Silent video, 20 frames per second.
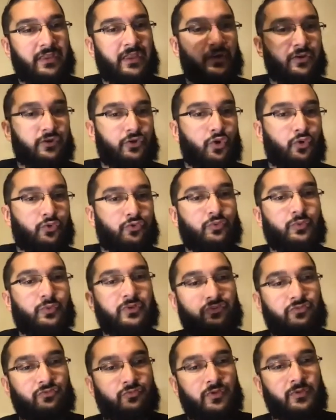go to
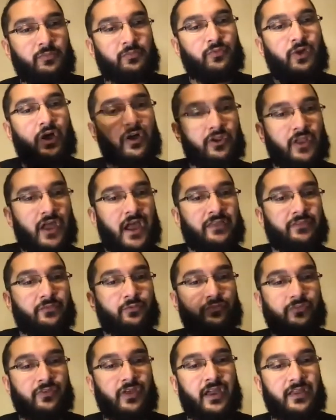extremes on either
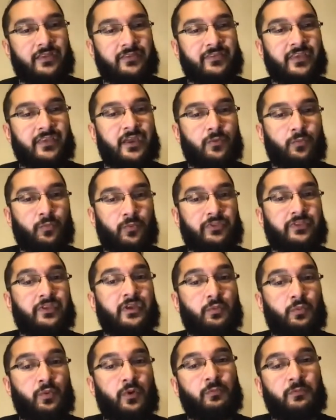sides with
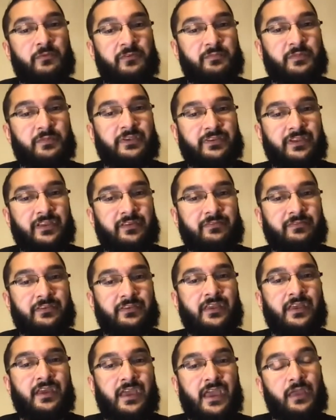what we've been given
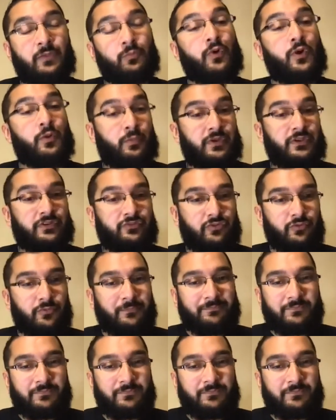and what we do.